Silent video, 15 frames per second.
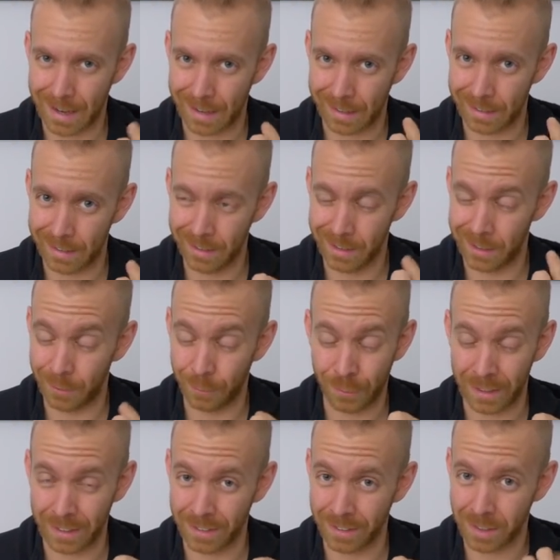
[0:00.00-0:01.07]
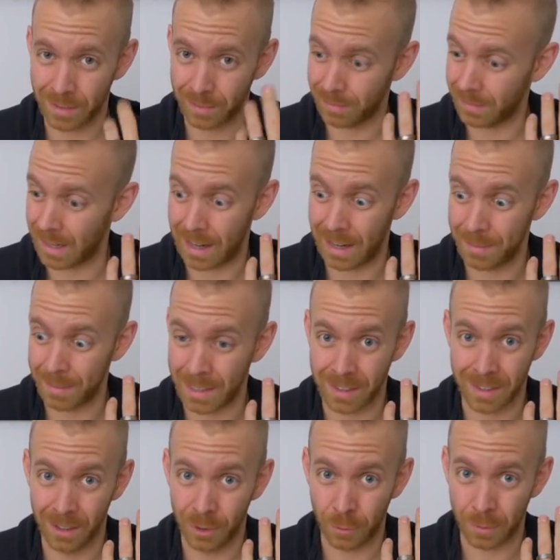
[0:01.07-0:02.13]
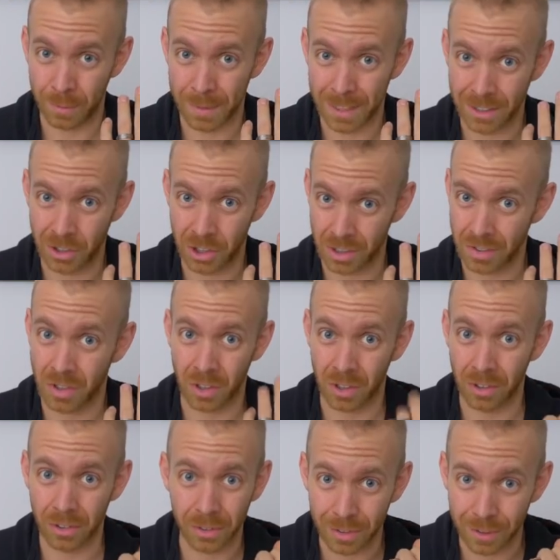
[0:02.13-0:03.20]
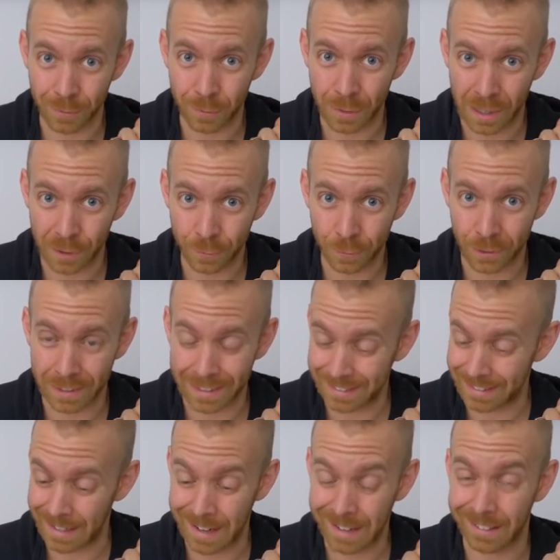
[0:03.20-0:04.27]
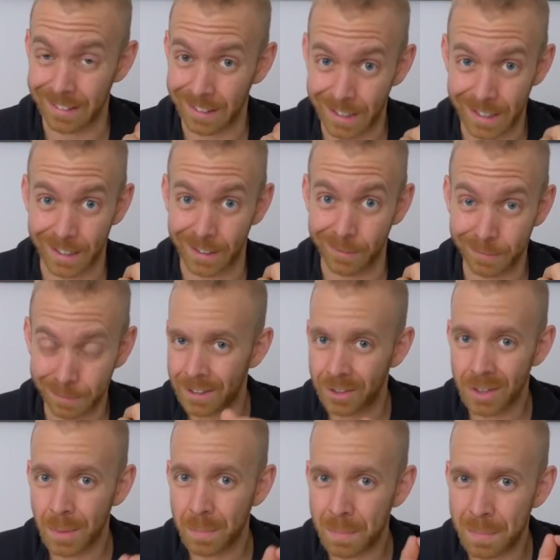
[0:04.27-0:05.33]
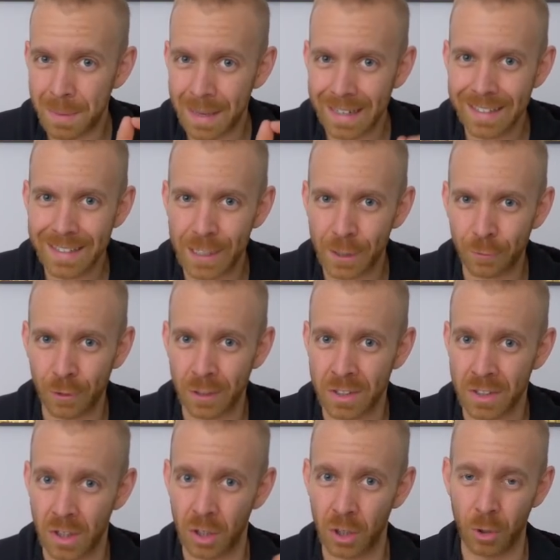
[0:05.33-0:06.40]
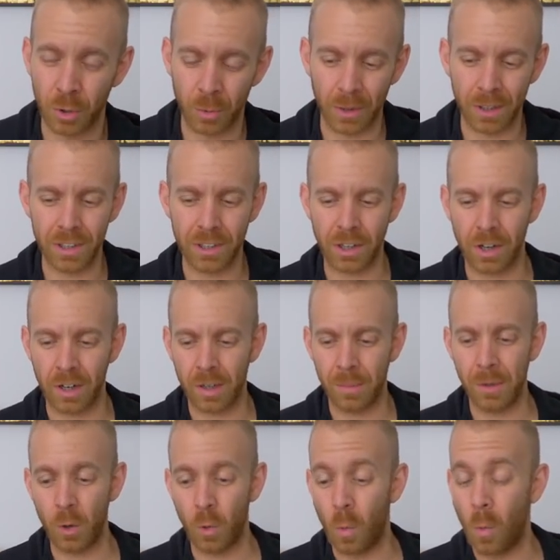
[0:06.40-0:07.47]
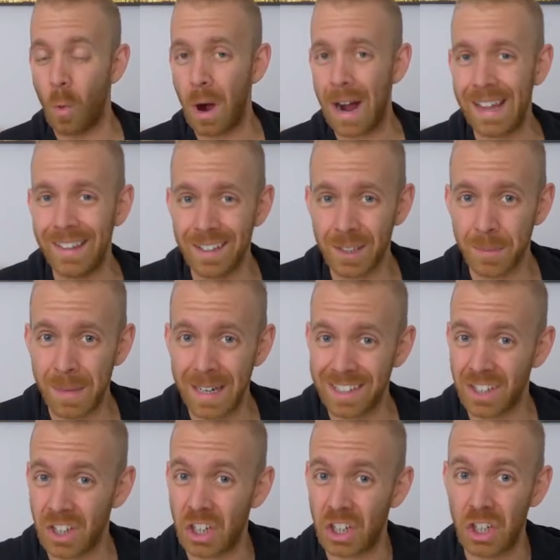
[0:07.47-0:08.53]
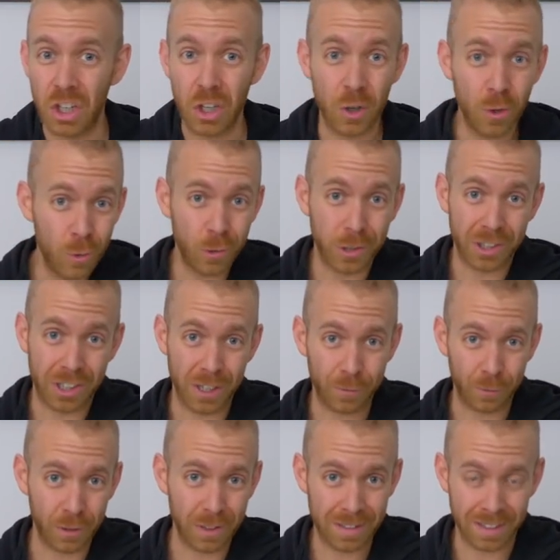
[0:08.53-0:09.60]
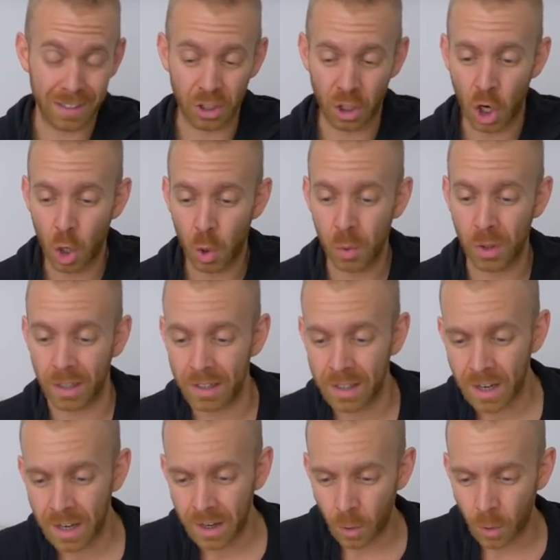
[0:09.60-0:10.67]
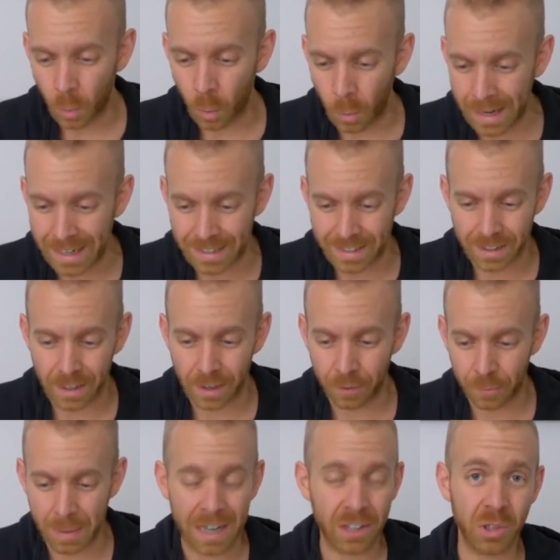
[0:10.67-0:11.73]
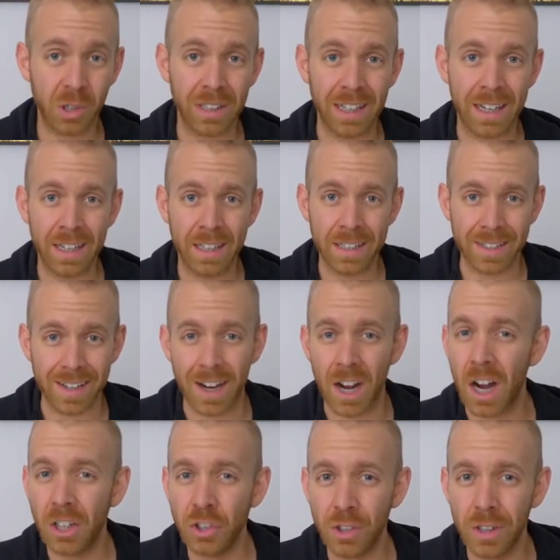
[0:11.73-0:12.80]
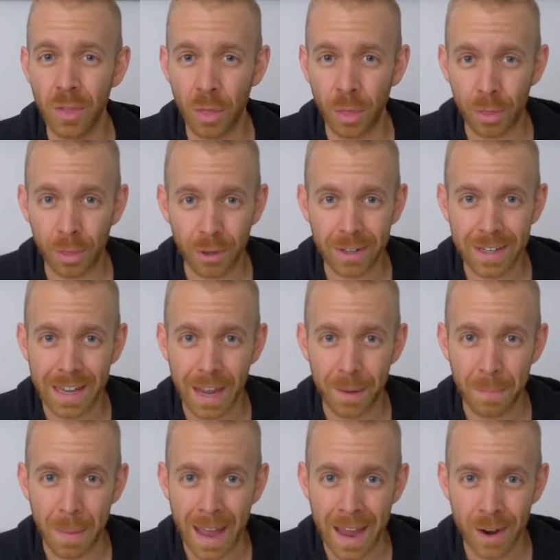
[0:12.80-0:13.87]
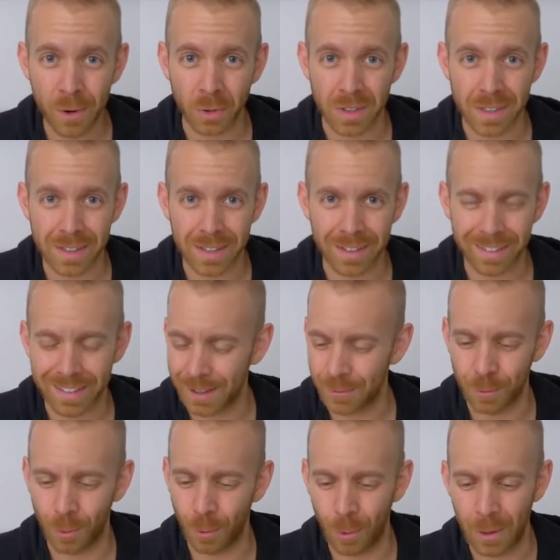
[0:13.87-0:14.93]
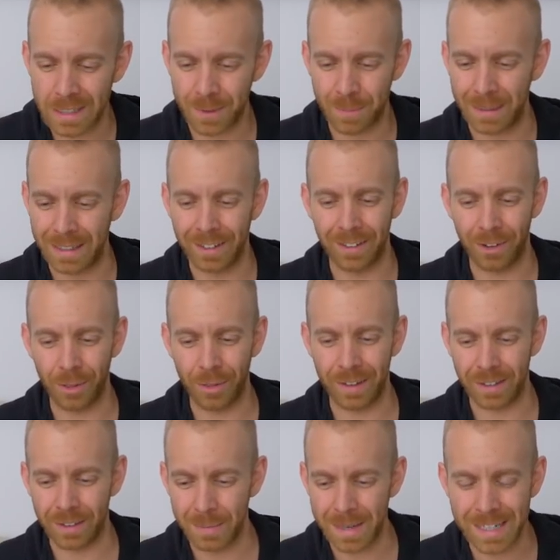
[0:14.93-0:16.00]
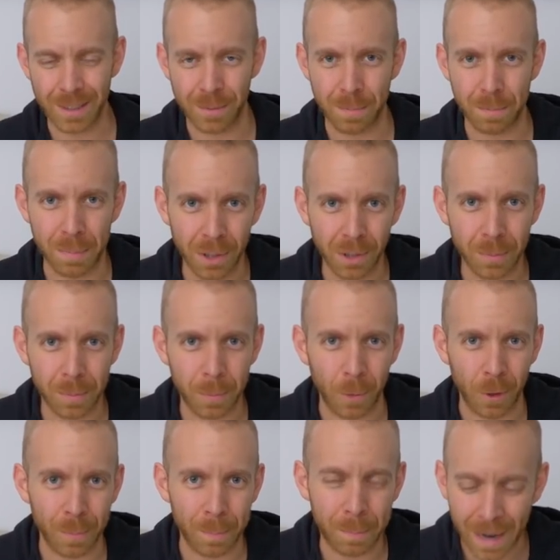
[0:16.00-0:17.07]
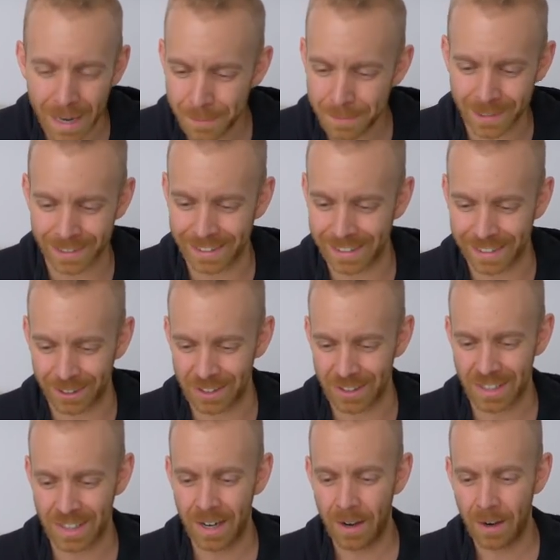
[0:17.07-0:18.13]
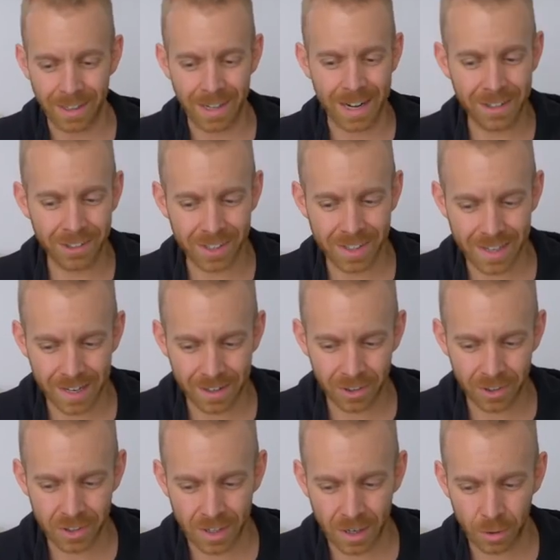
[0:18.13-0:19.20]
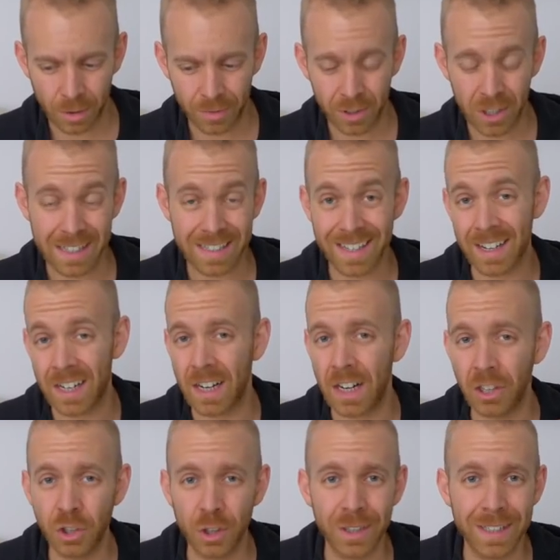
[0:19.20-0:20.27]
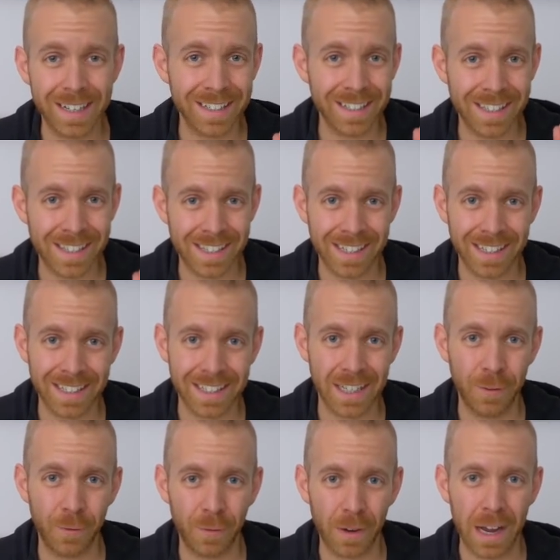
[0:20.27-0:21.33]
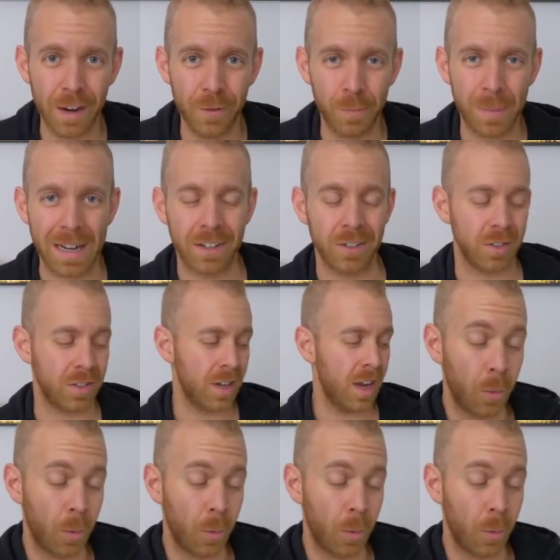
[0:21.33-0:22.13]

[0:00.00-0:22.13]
I hear you, fellas. I myself am made just taller than 5'8", and I like it. Here's a big difference, though, and we're going to talk about why this makes a huge difference in Kona. Weight of Patrick Lange is 138 pounds. That wispy little thing. The man's built with pipe cleaners. Lionel Sanders, however, is 165 pounds.